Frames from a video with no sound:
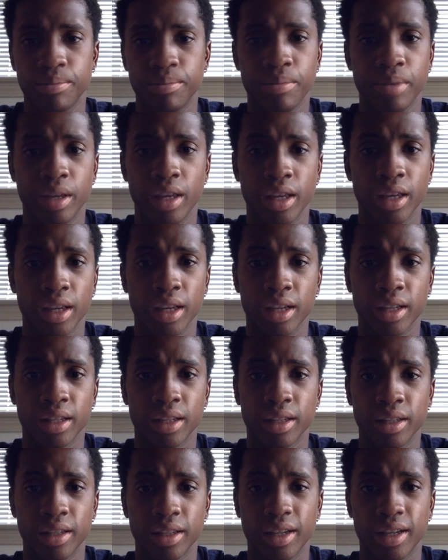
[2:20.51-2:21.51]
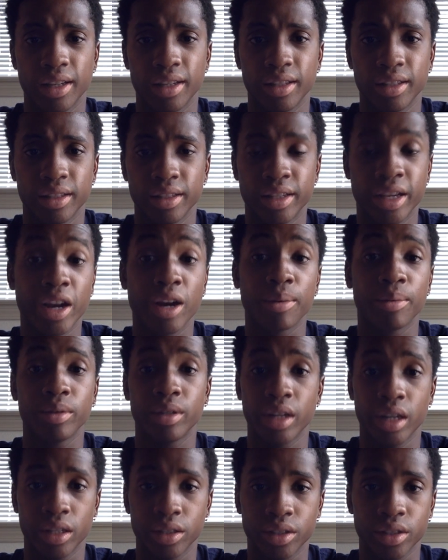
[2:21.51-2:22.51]
being in terrible
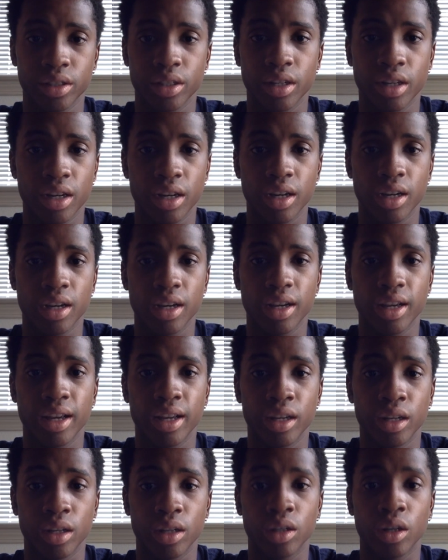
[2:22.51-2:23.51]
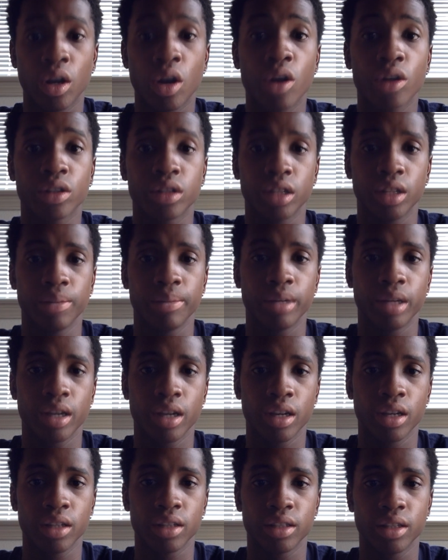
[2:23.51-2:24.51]
danger, and largely
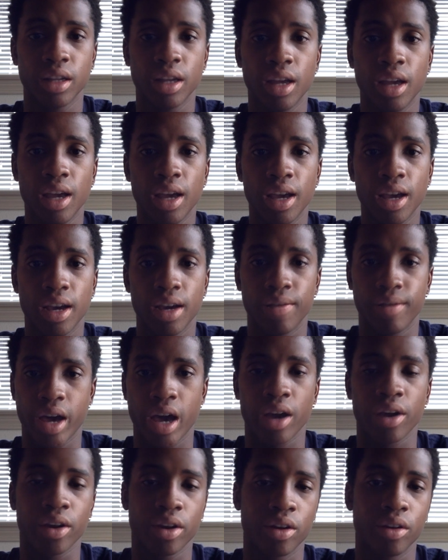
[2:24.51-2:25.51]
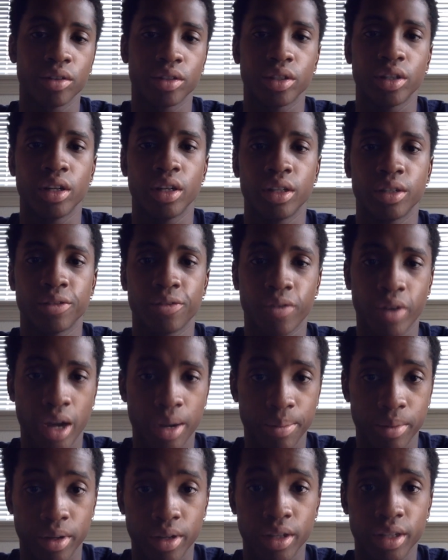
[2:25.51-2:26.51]
because of agriculture. It is
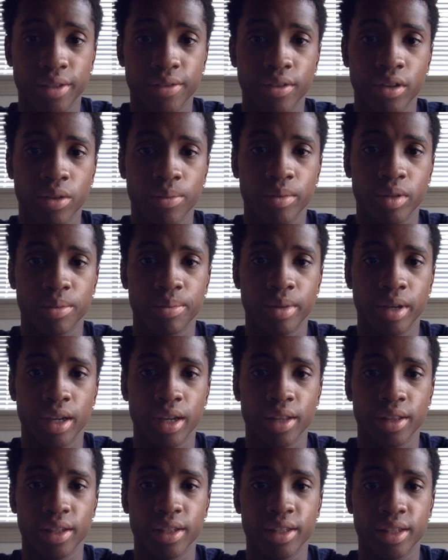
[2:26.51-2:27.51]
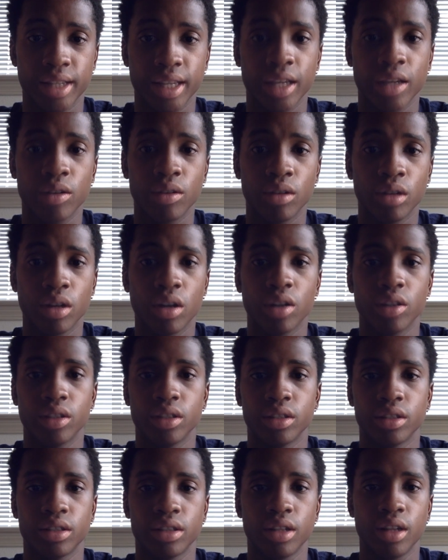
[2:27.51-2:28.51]
framed in this film as being the single
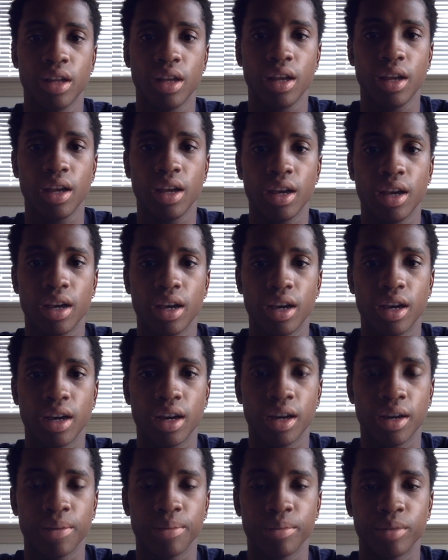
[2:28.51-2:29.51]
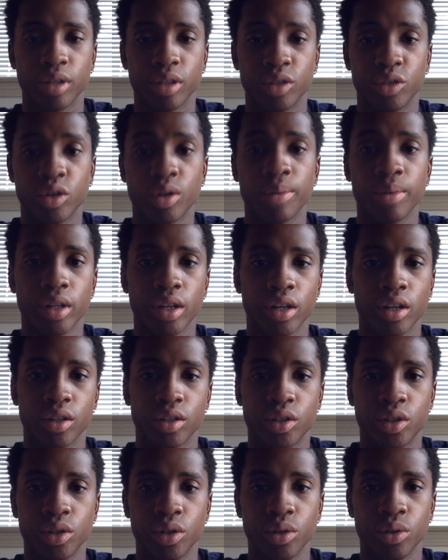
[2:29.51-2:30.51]
largest contributor
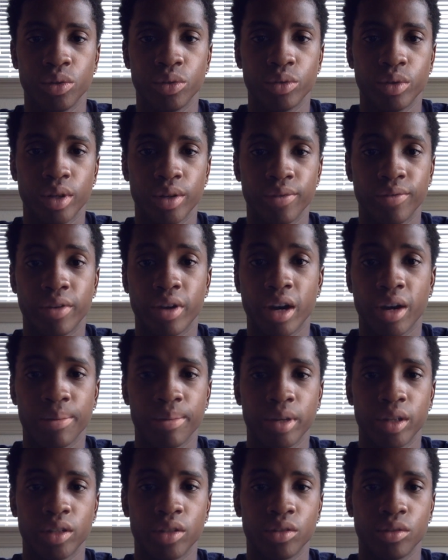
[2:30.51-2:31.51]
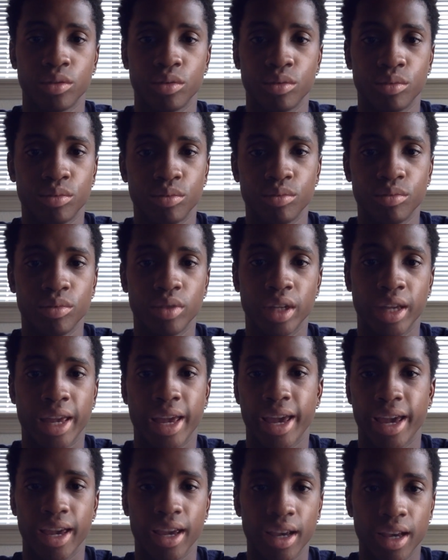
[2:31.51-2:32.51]
to environmental
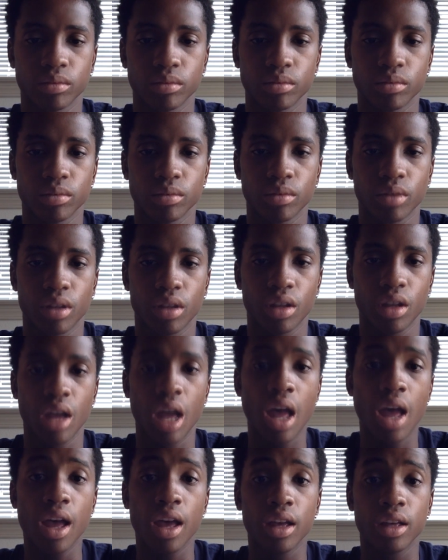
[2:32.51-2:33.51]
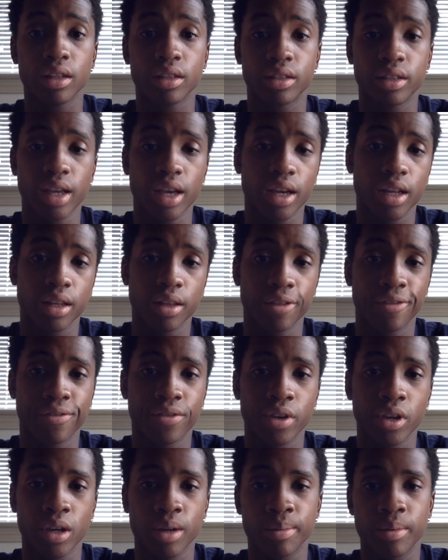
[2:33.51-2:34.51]
decay. Second, the
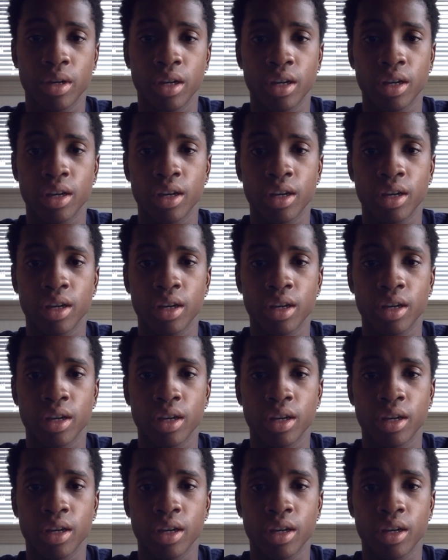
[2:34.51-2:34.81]
film